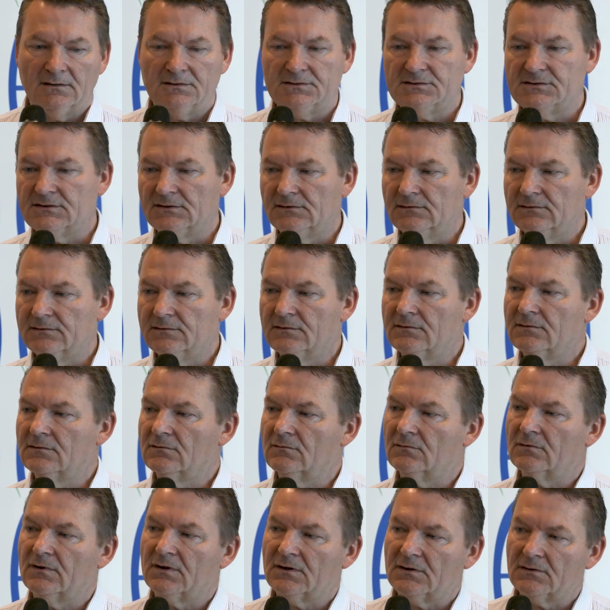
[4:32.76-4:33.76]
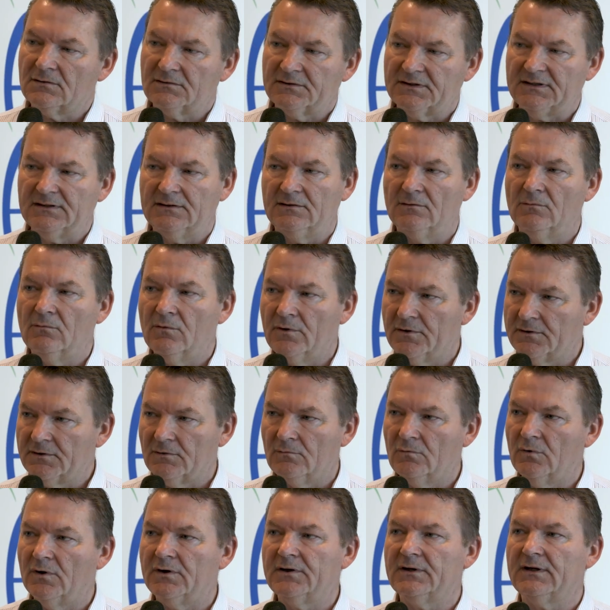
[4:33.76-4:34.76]
children or are already
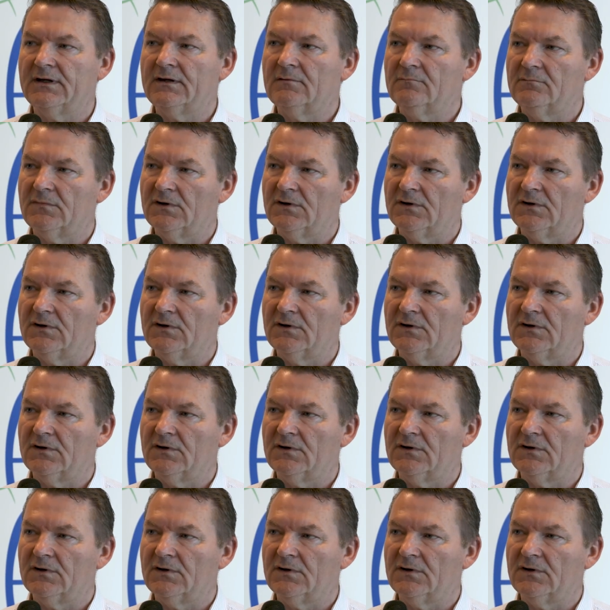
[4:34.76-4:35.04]
working,